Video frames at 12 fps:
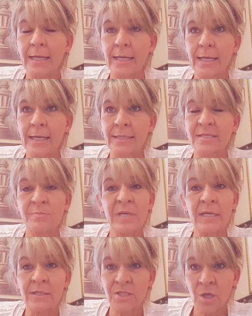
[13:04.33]
it's
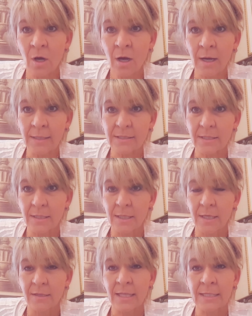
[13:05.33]
being taught
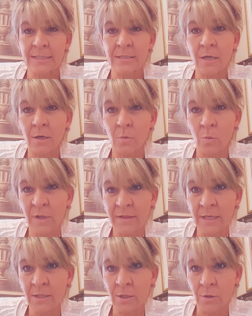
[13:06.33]
that it's not
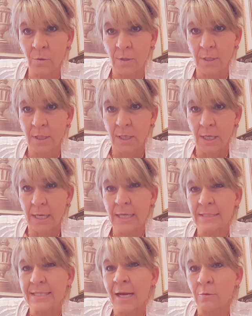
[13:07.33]
within you,
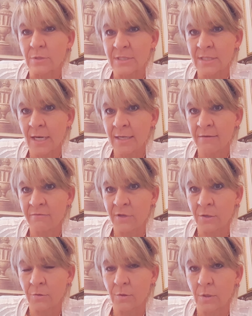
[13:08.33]
it's outside of you.